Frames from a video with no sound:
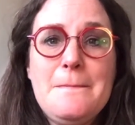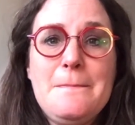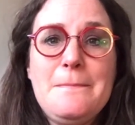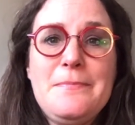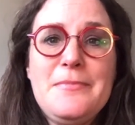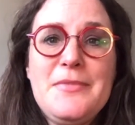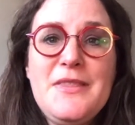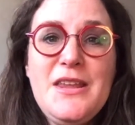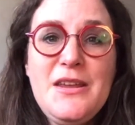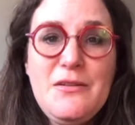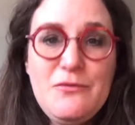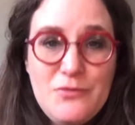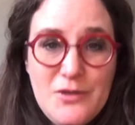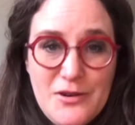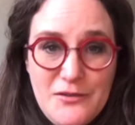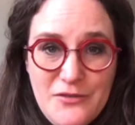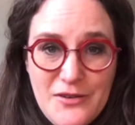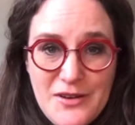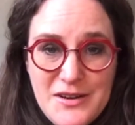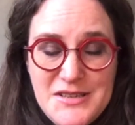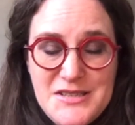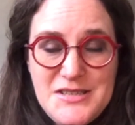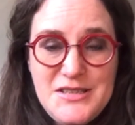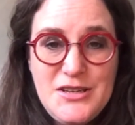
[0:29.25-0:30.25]
The
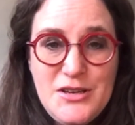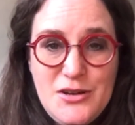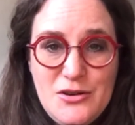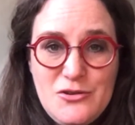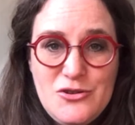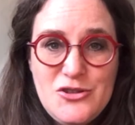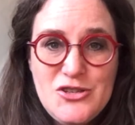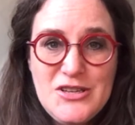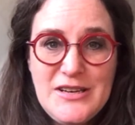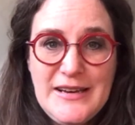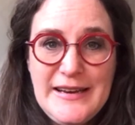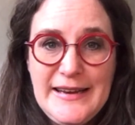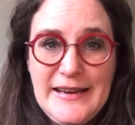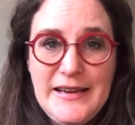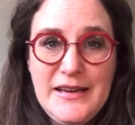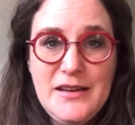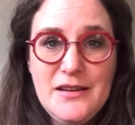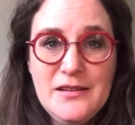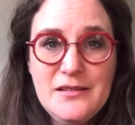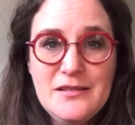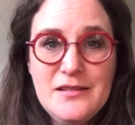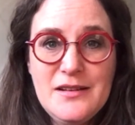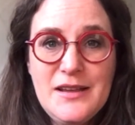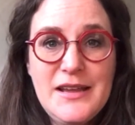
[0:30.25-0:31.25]
advice
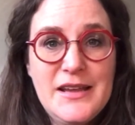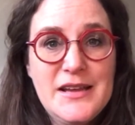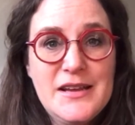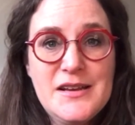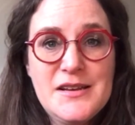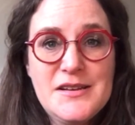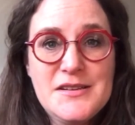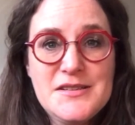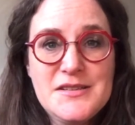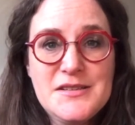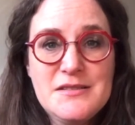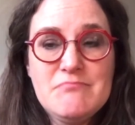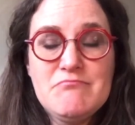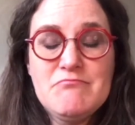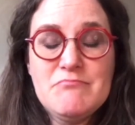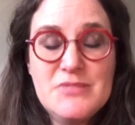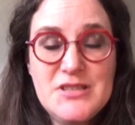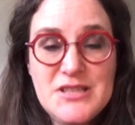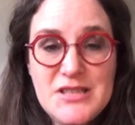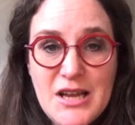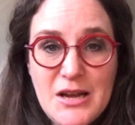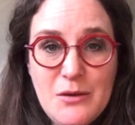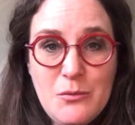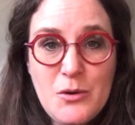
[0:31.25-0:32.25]
usually is
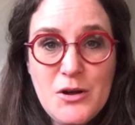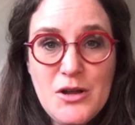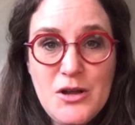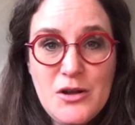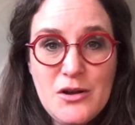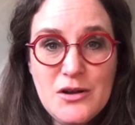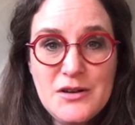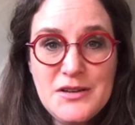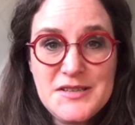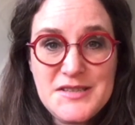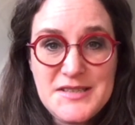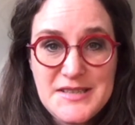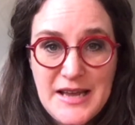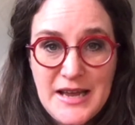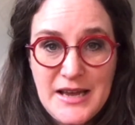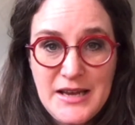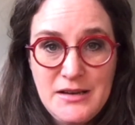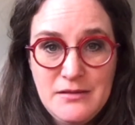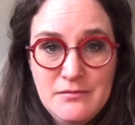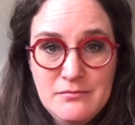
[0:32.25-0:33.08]
say what you're going to say,